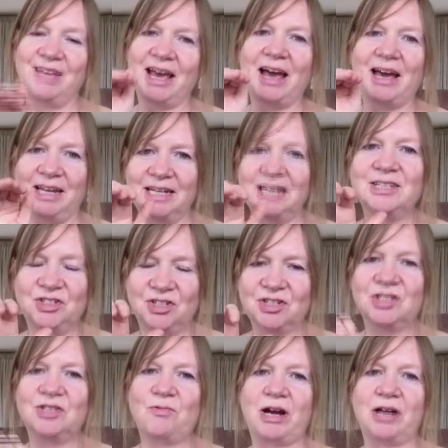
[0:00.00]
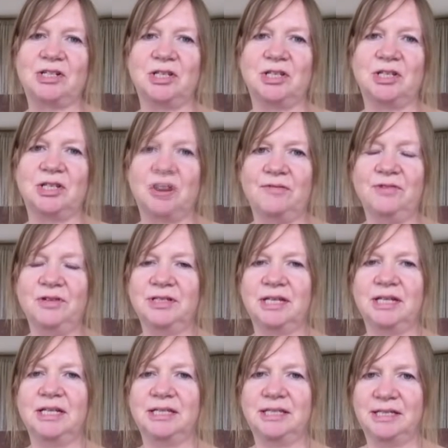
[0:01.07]
just scratch the surface,
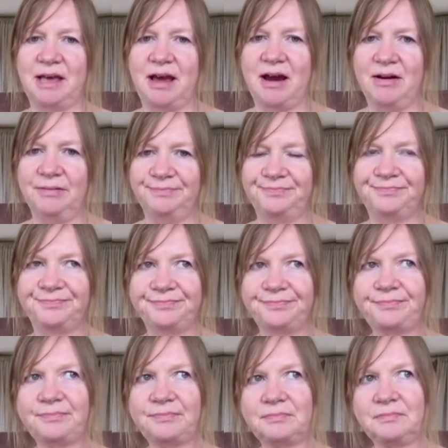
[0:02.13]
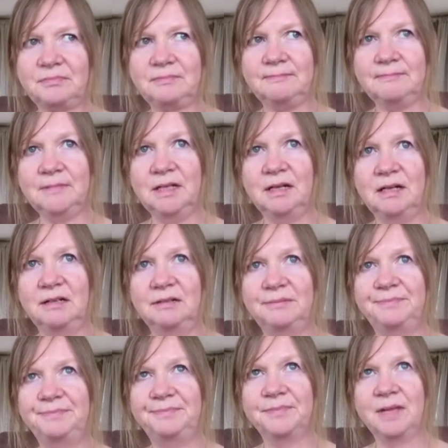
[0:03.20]
and it's there.
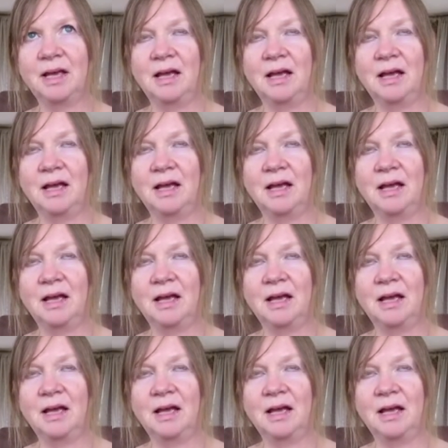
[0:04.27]
I